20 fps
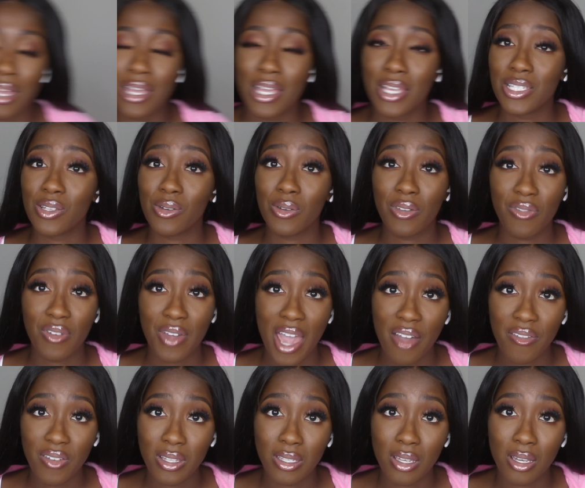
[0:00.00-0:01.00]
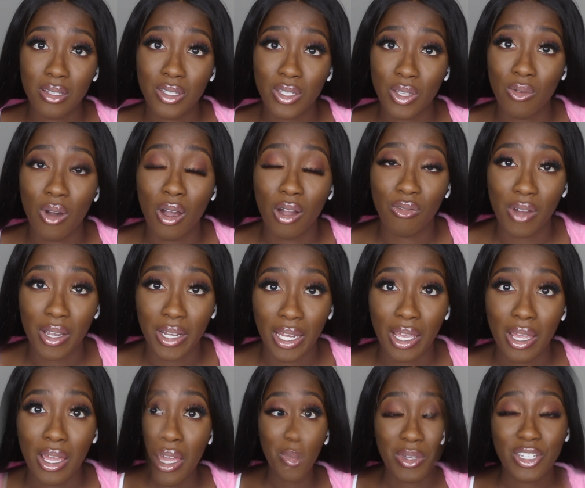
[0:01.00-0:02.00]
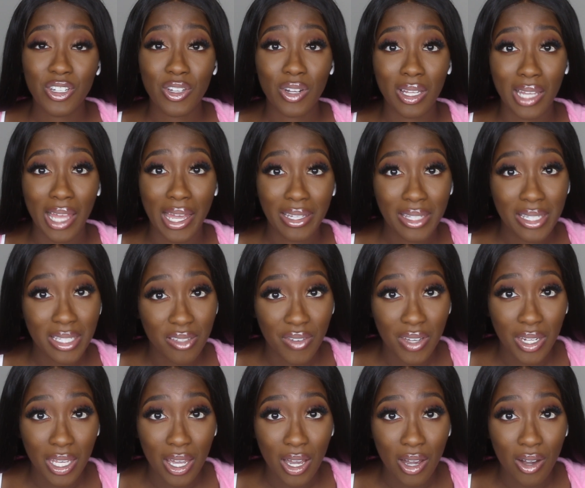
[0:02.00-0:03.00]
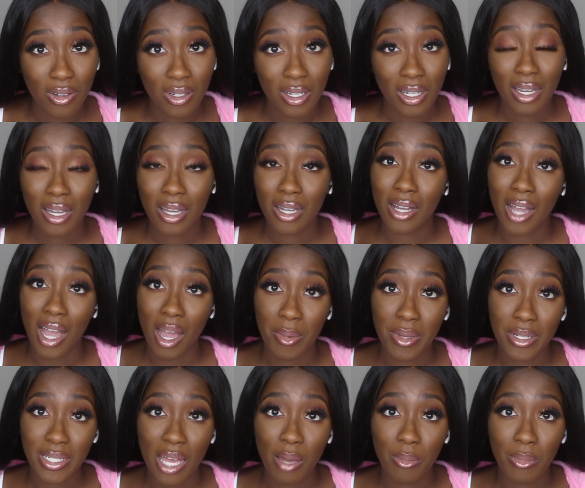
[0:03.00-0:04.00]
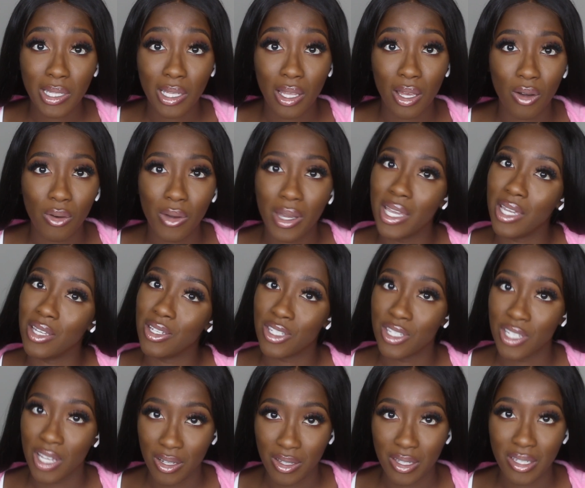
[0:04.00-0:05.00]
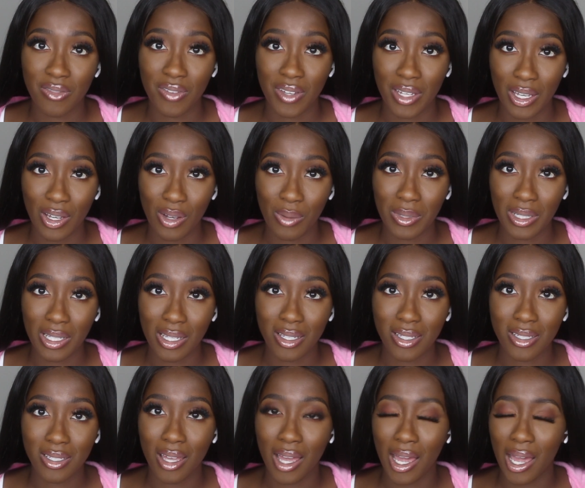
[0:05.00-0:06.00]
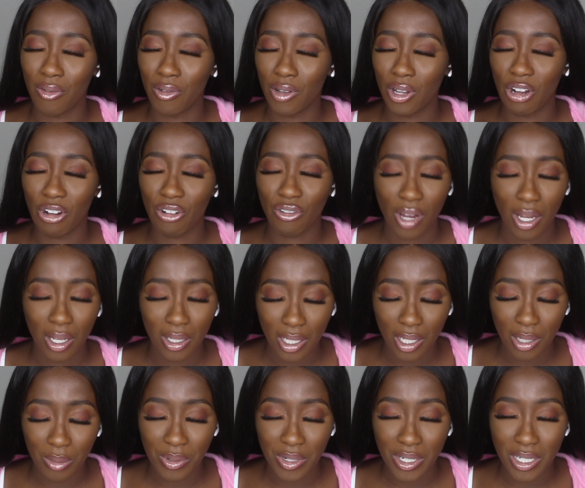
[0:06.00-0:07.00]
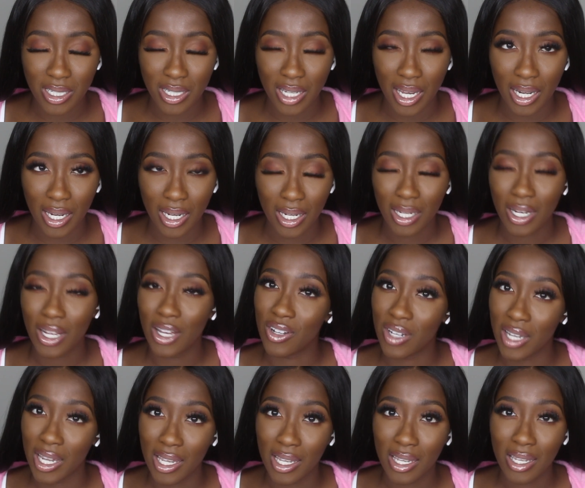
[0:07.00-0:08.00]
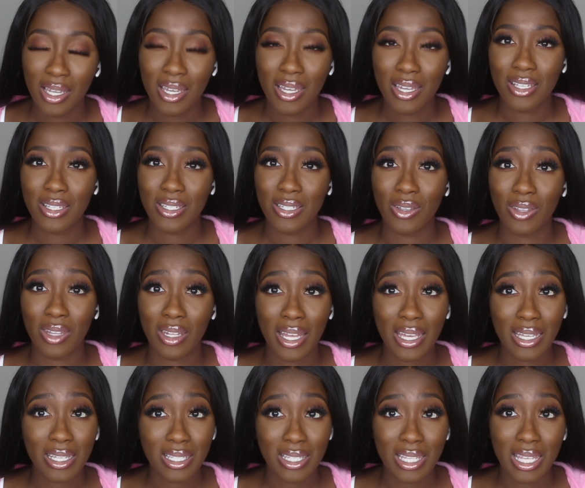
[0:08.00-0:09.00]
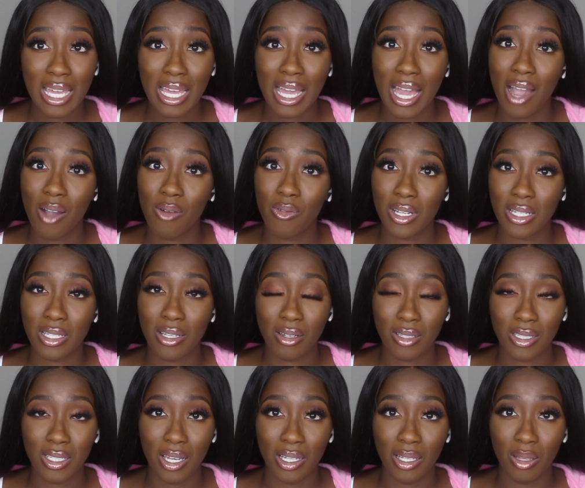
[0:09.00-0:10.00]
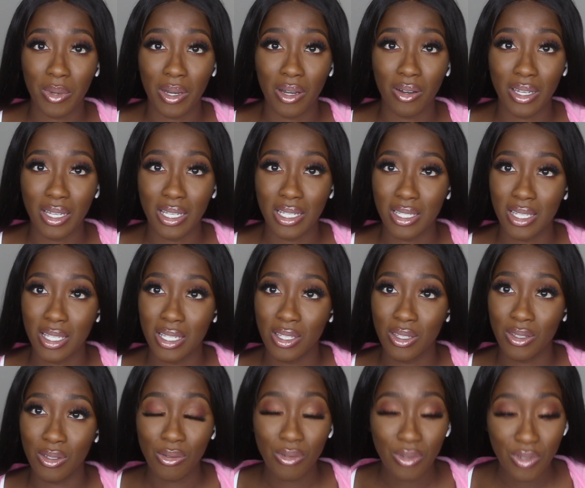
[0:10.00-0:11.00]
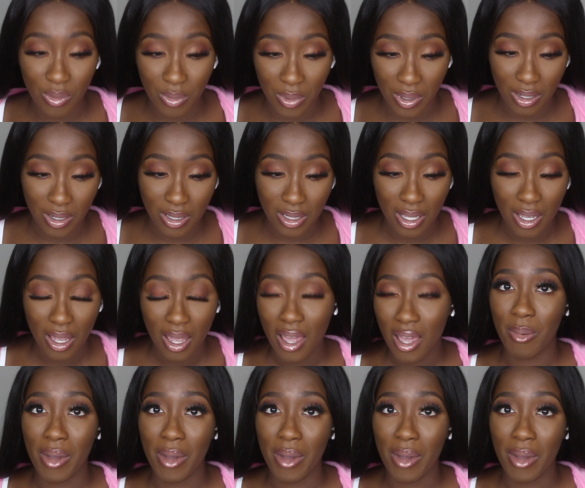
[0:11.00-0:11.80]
So if you haven't done so already, be sure to like this video, comment down below, and share this video, please. I will greatly appreciate it, okay? So the next thing I want to talk to y'all about is this Nutraburst.